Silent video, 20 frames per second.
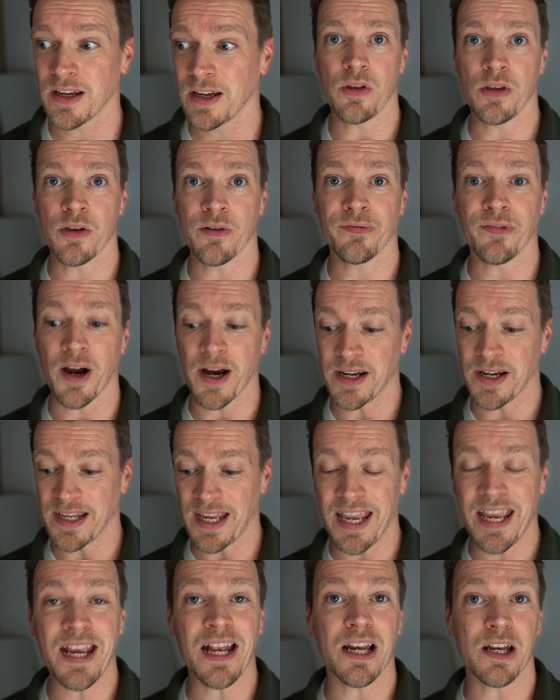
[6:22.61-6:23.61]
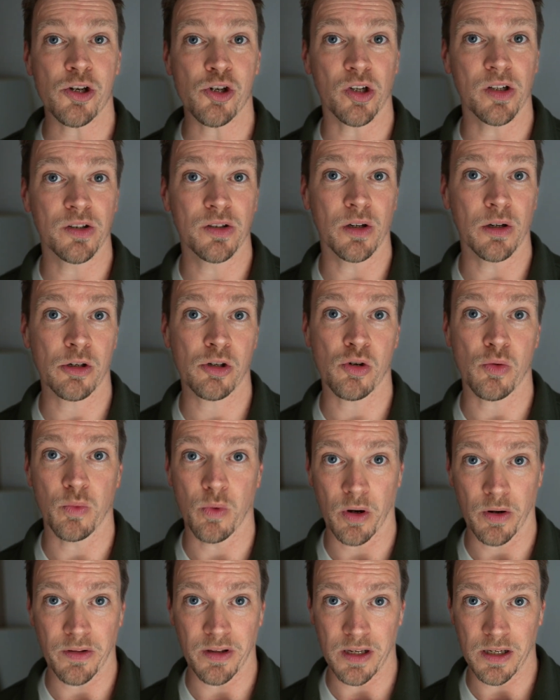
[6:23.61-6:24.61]
you find English and Dutch
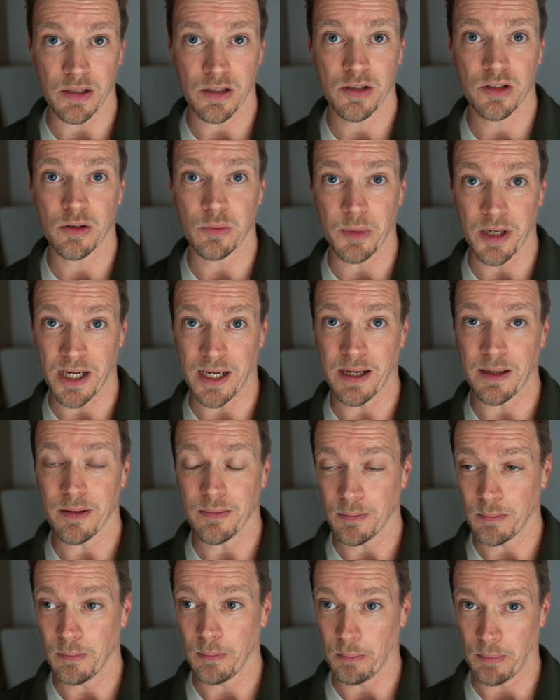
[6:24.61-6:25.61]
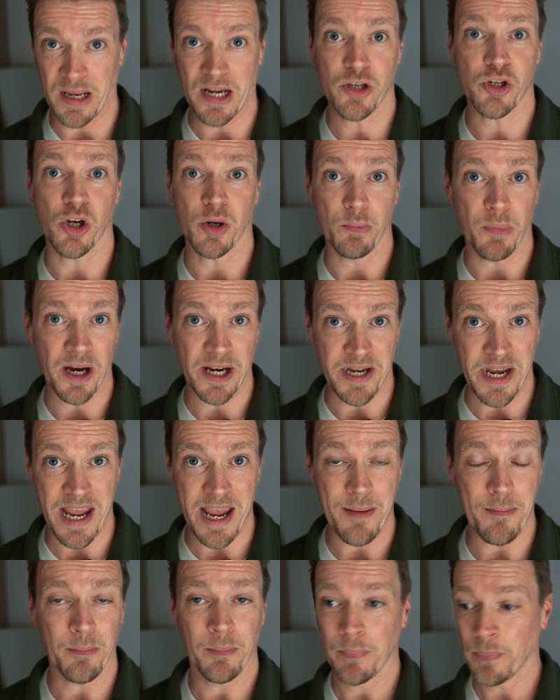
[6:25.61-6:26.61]
worthy to be mentioned by
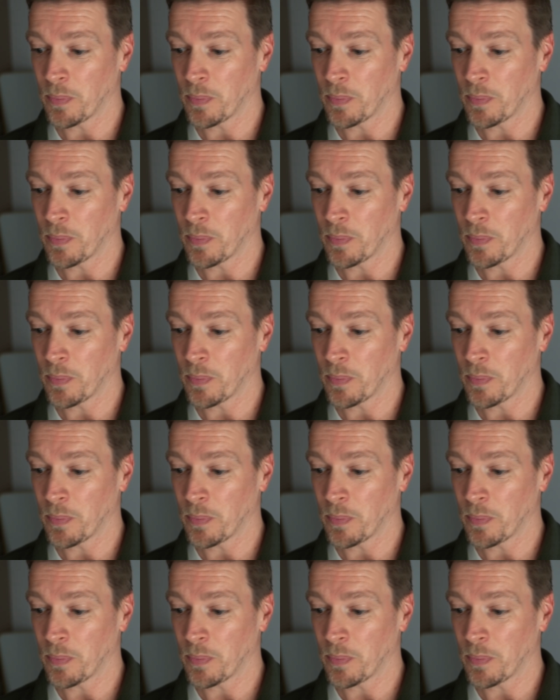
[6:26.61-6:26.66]
name,